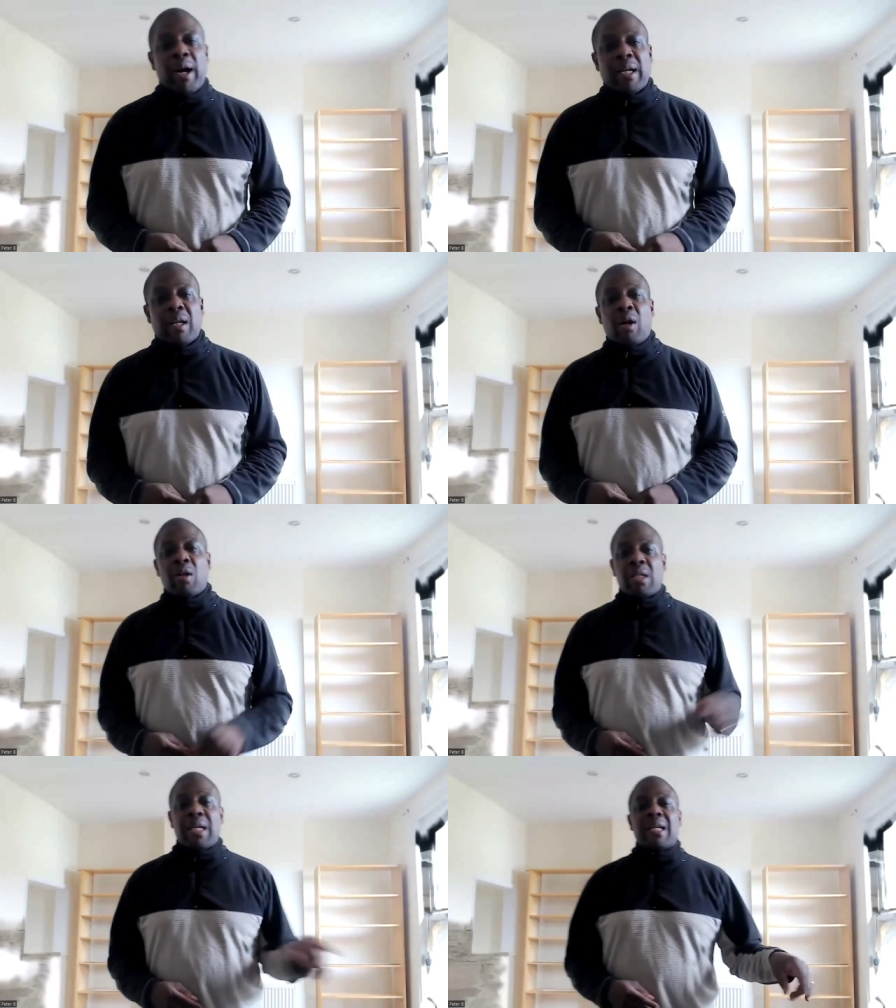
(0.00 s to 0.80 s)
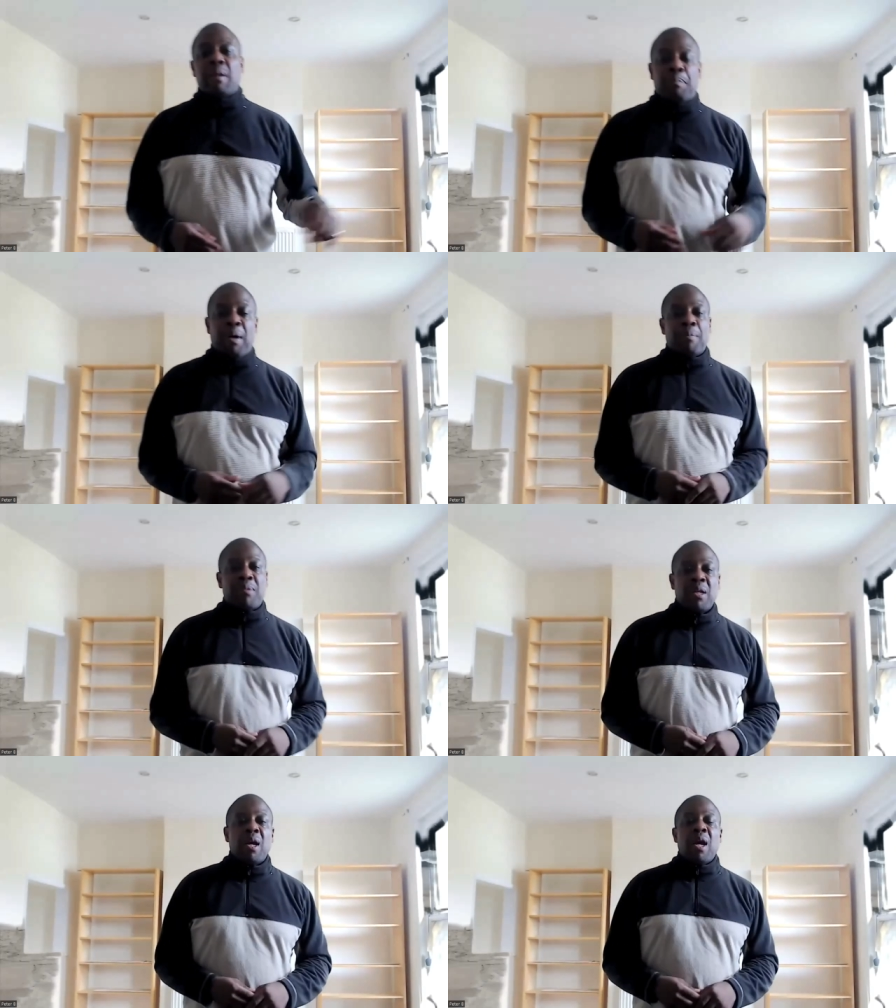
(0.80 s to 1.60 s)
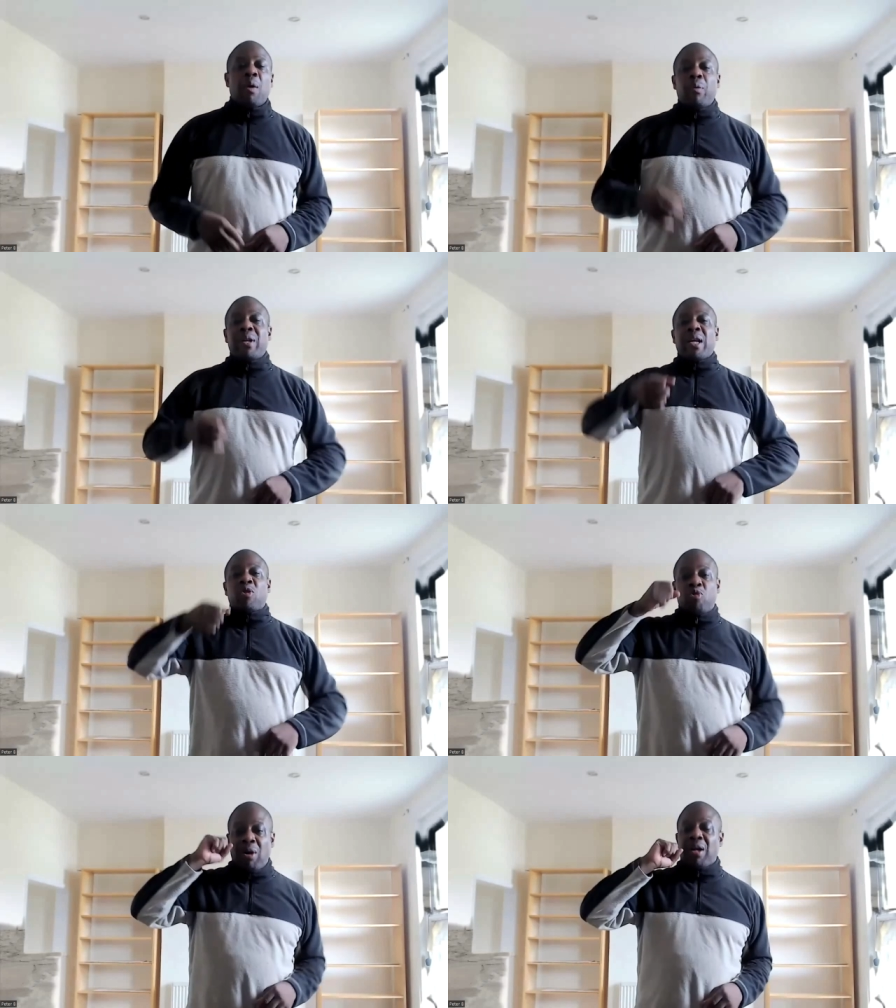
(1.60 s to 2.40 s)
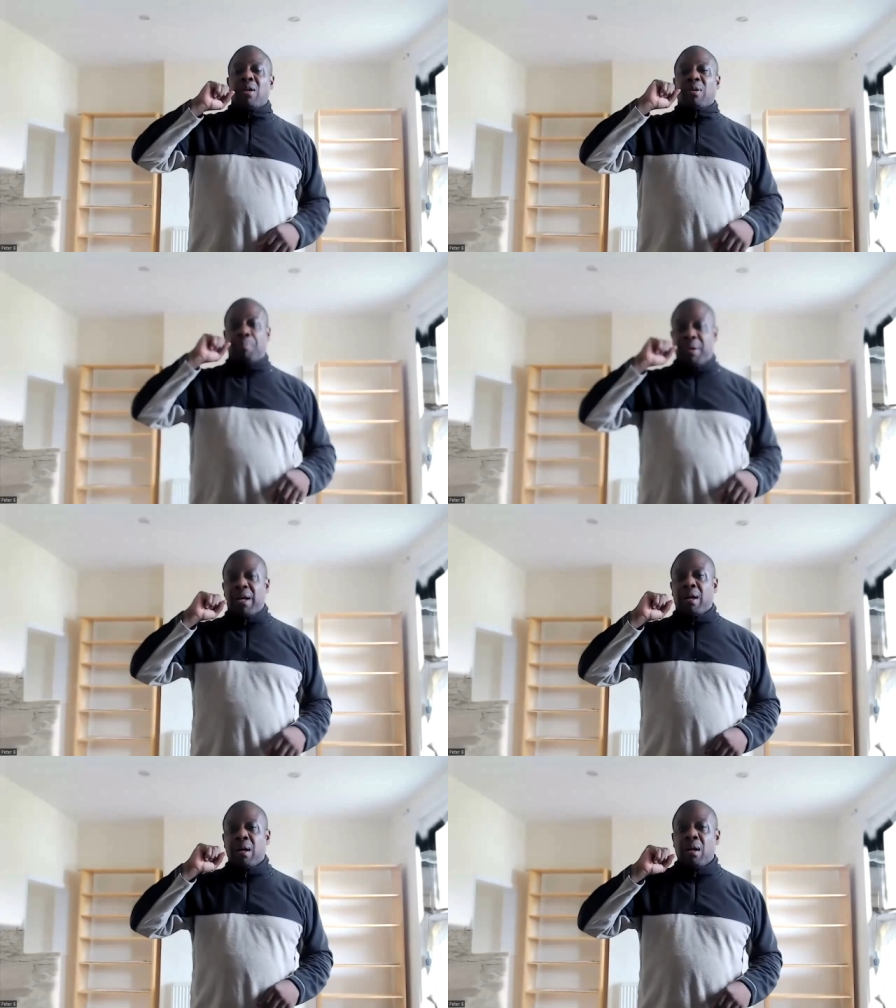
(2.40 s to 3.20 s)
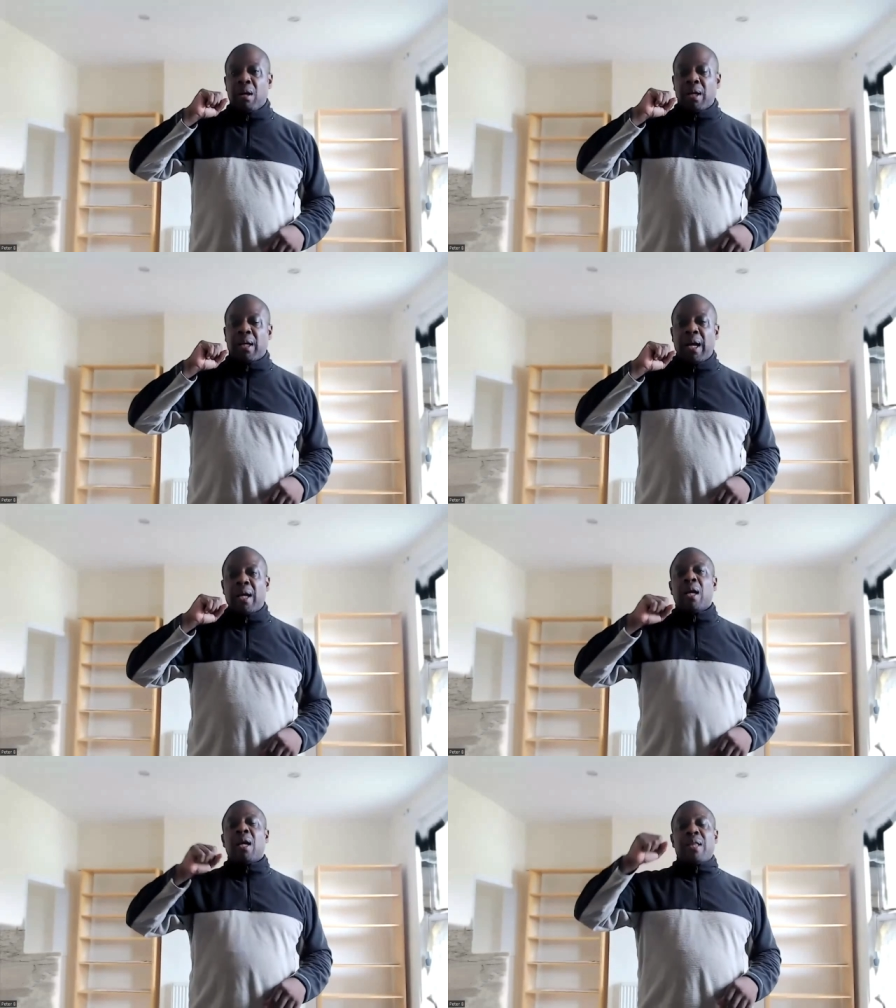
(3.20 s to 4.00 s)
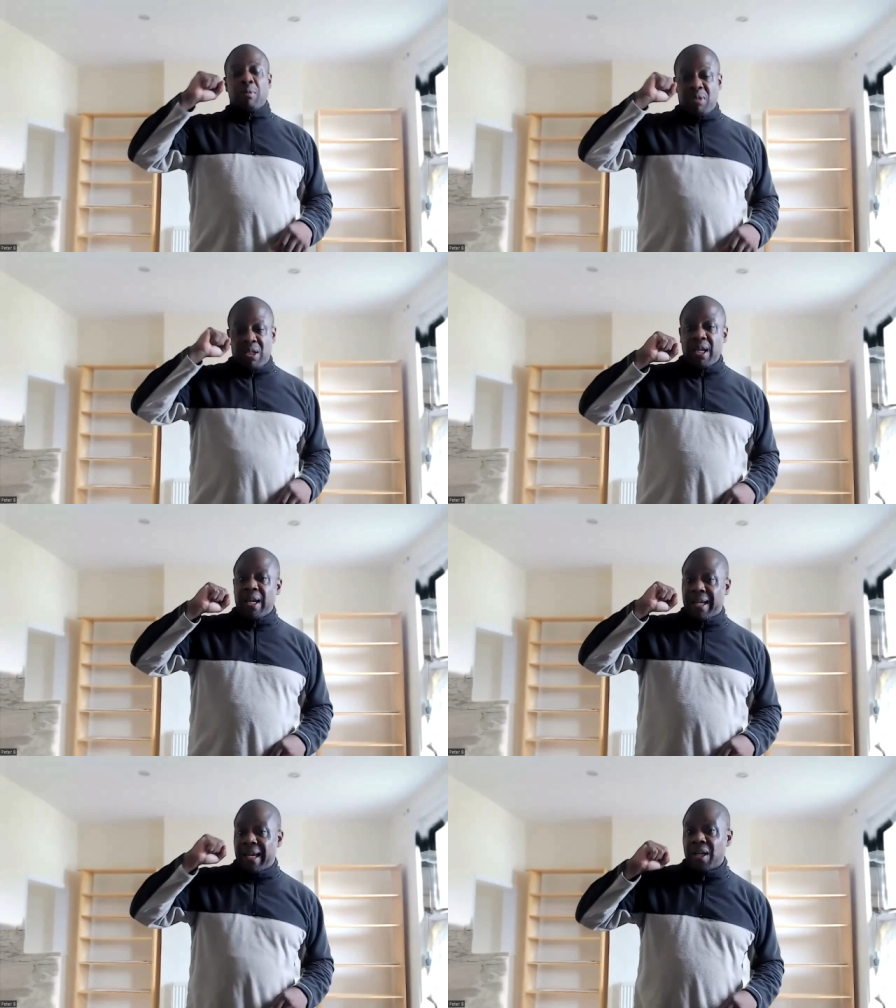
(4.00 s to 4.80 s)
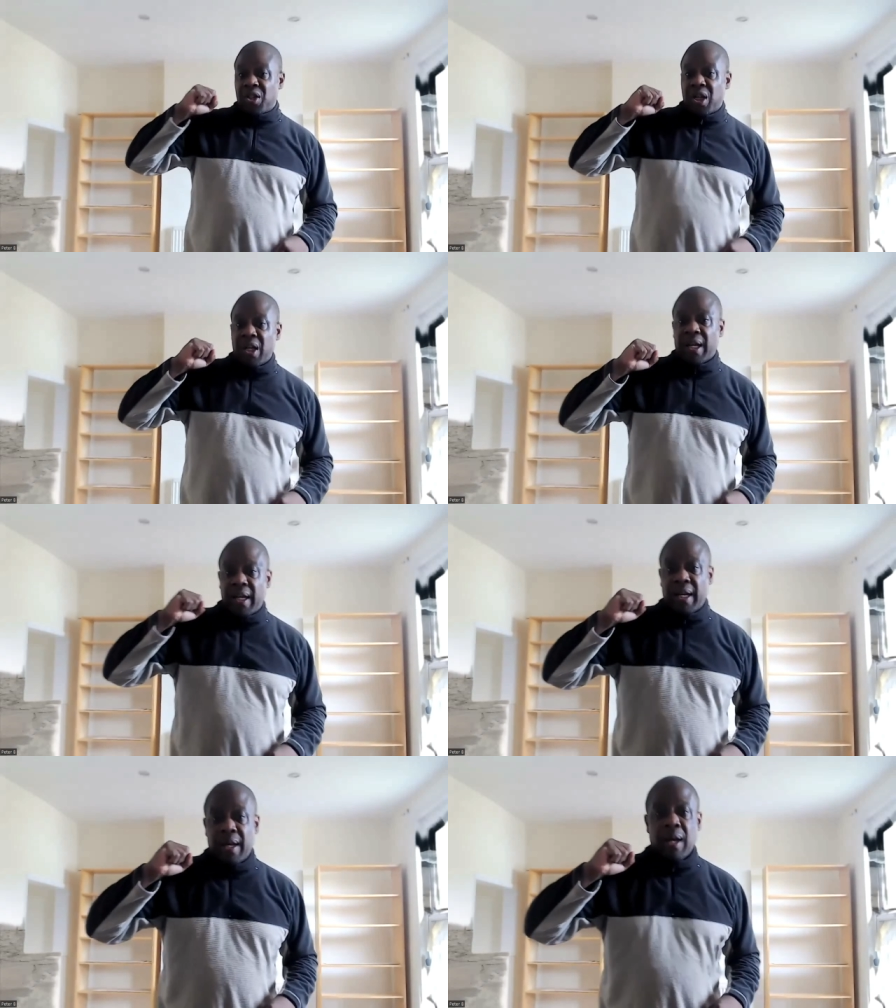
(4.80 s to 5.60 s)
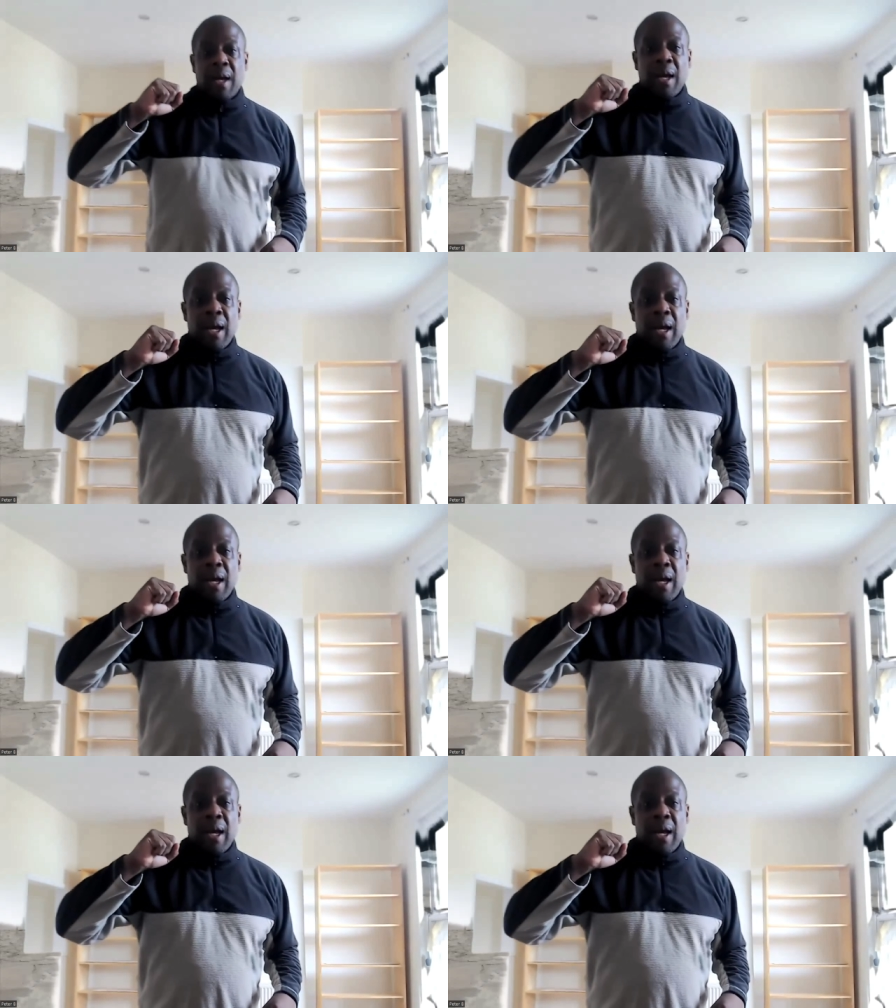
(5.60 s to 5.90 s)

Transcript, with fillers: pint glass in the pubs, and when they drunk the beer, okay, they would see a king's shilling in it,